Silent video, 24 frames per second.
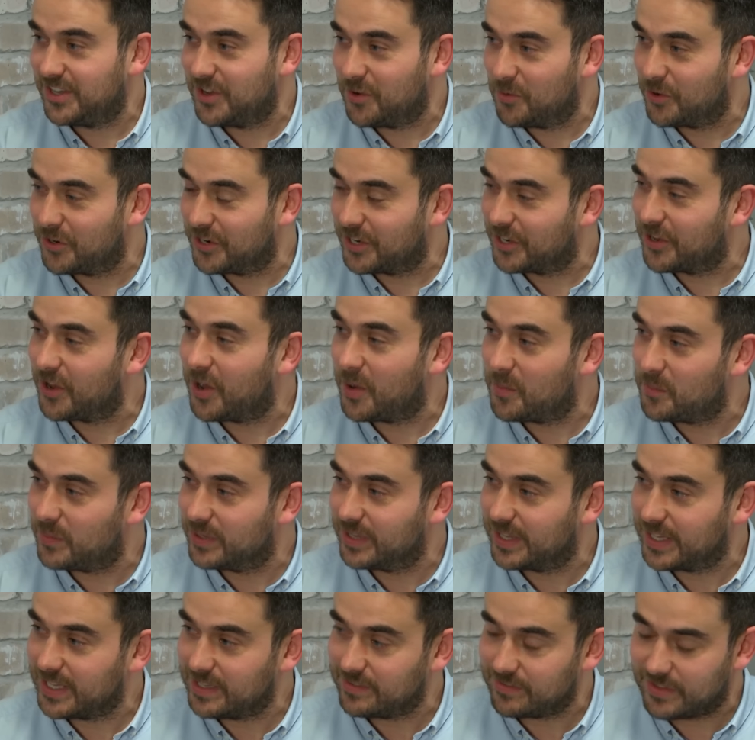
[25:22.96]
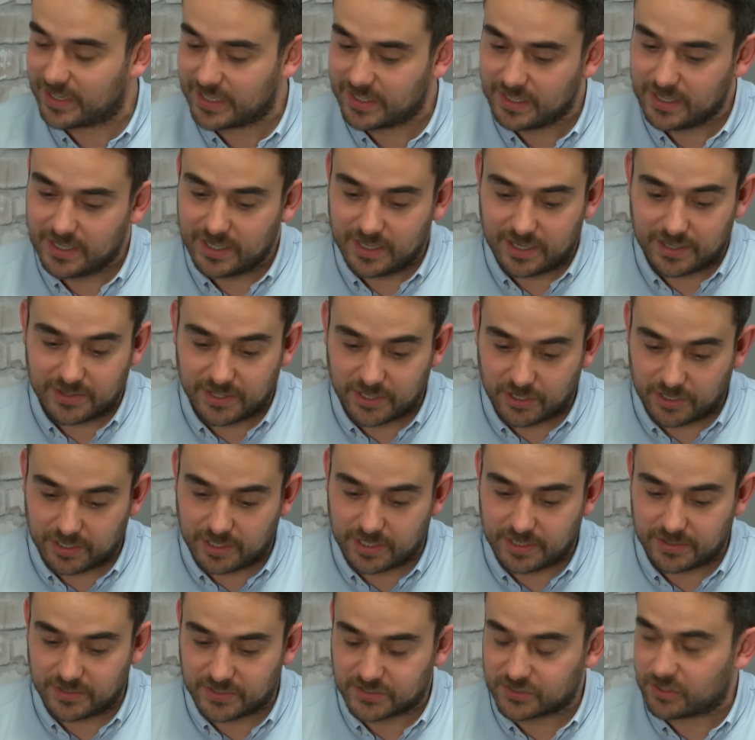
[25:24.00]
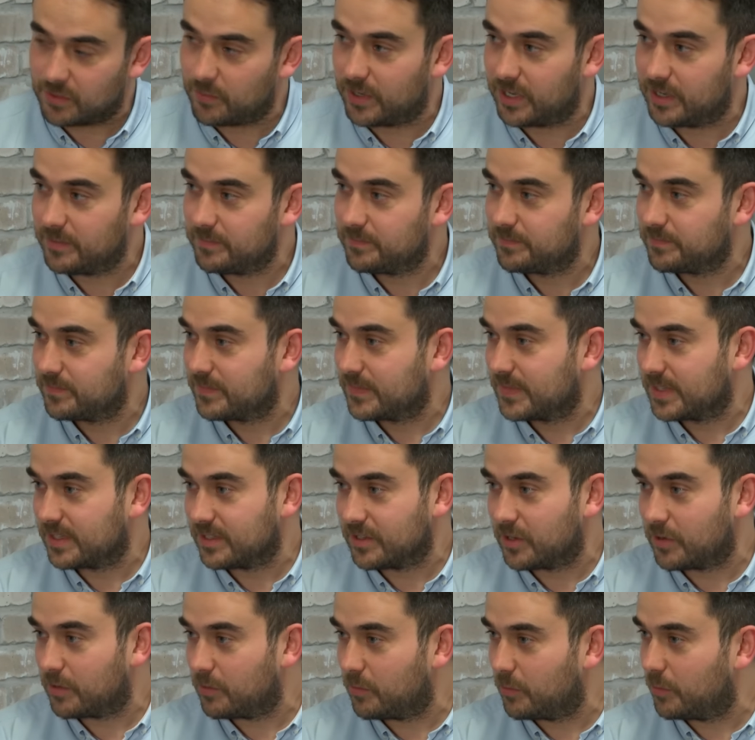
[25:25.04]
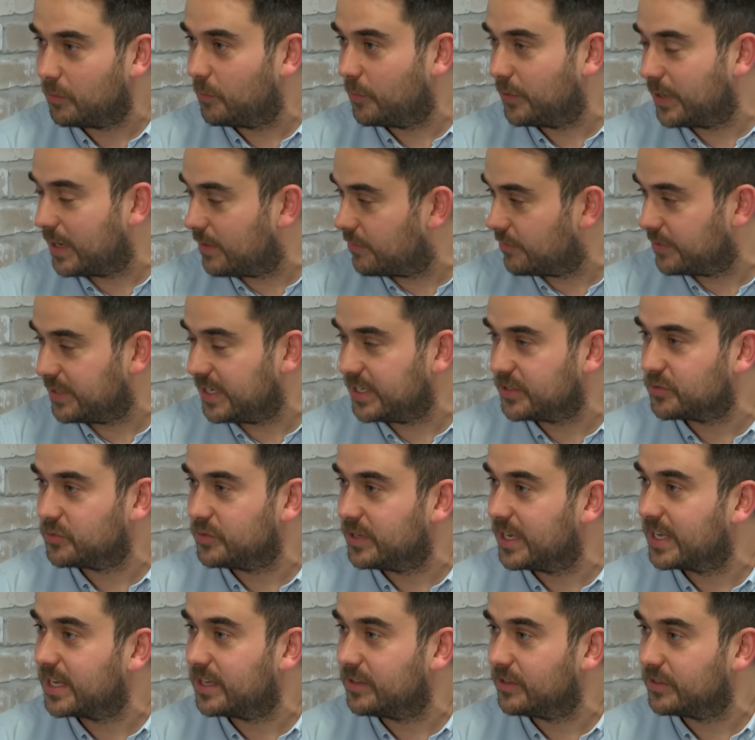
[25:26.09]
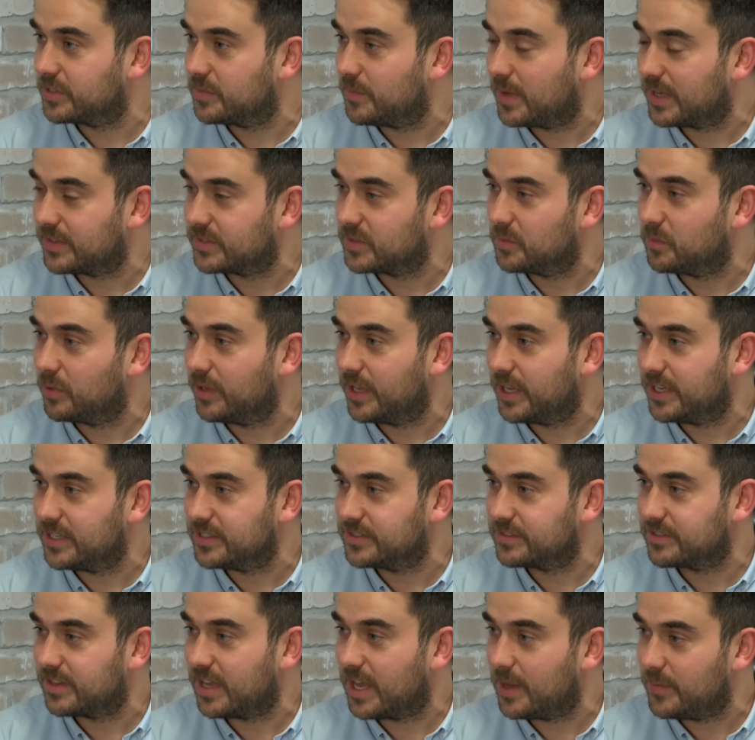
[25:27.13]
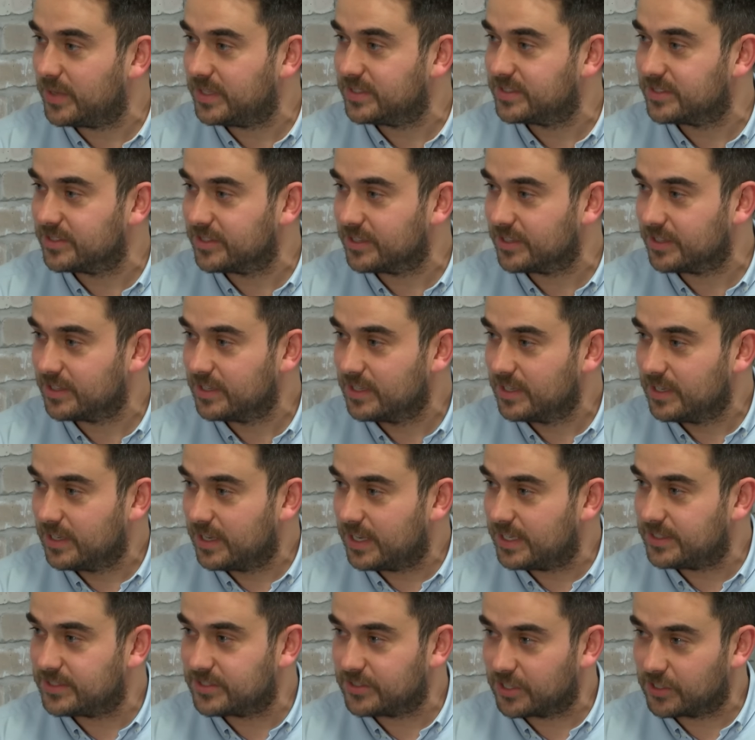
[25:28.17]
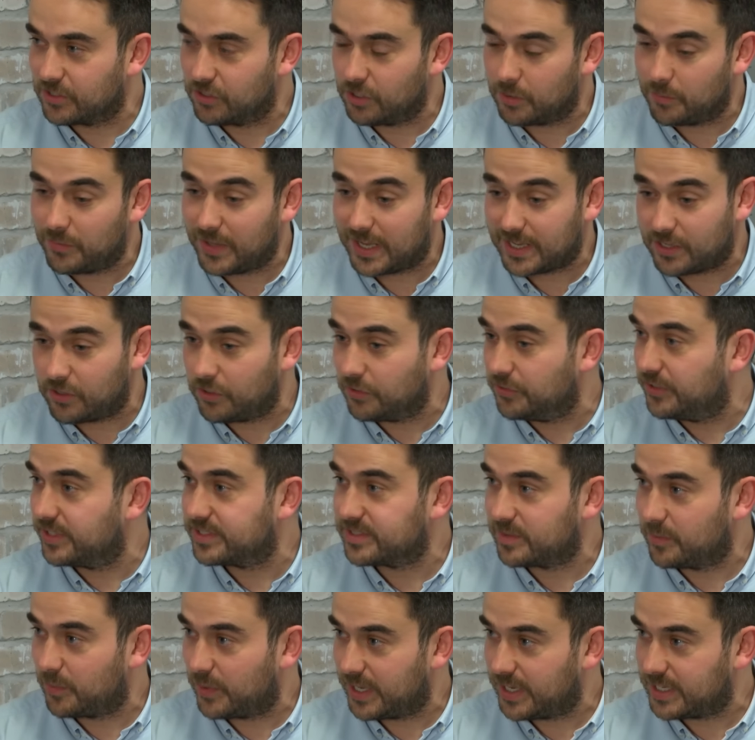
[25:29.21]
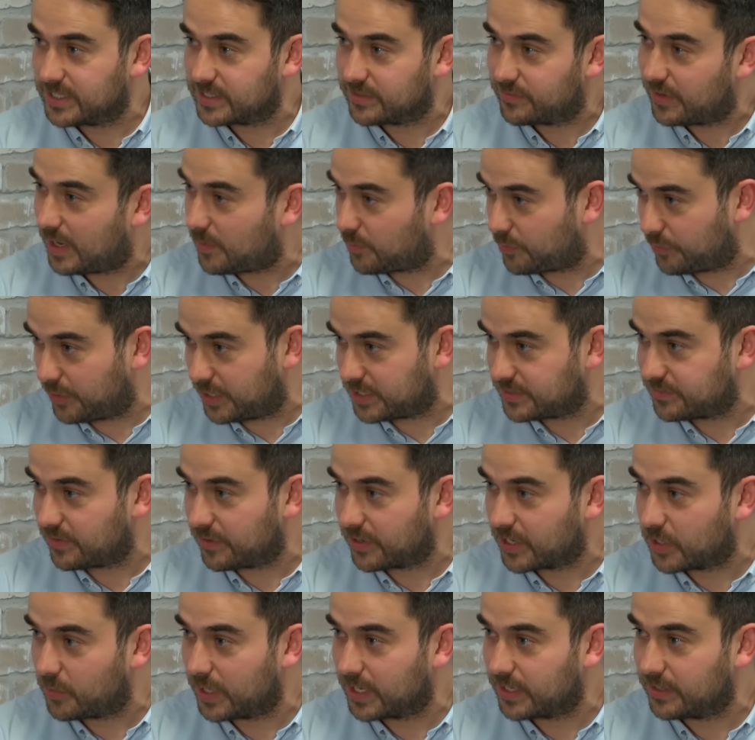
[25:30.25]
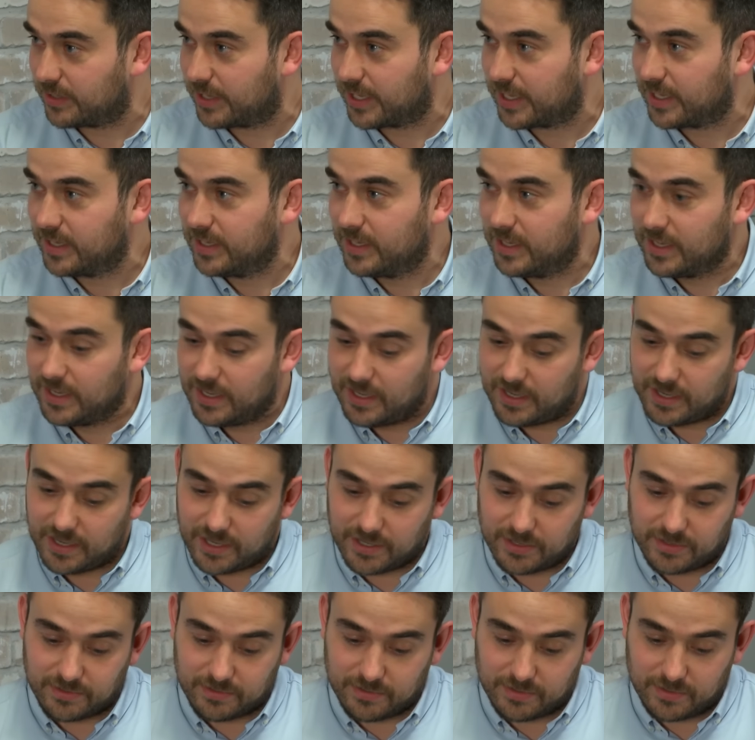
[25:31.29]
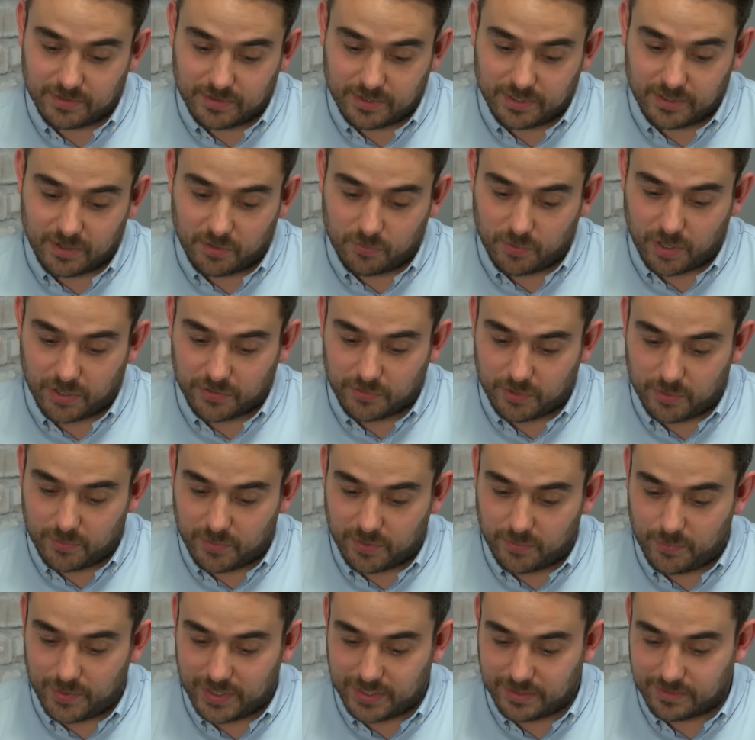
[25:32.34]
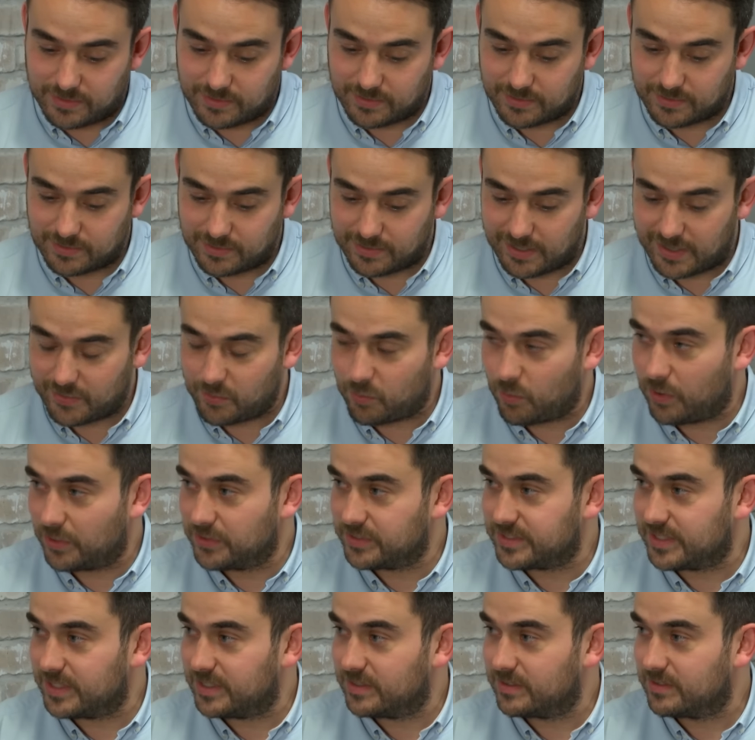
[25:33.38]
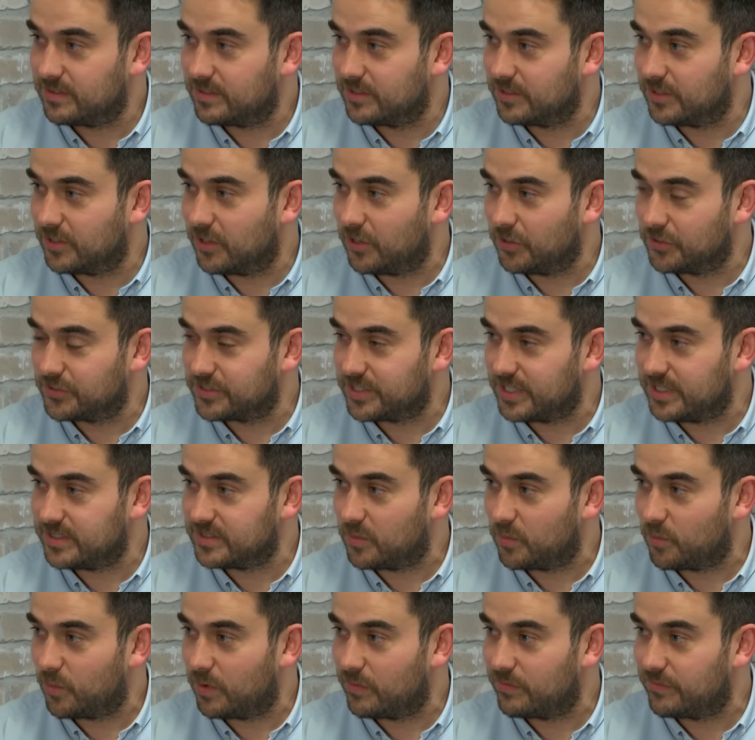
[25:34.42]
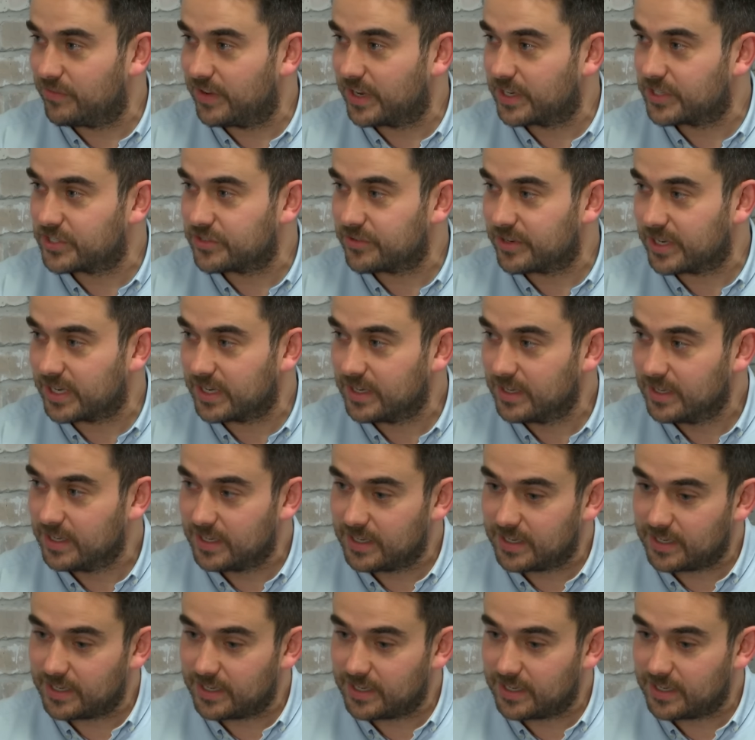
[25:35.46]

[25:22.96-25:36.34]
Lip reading: Neil Warnock got them believing. And then in the summer, you know, whatever it is, ridiculous amount of players came into the club. That all disappears, evaporates very quickly. Mm. And, you know, Rotherham have been left wanting all season, one victory,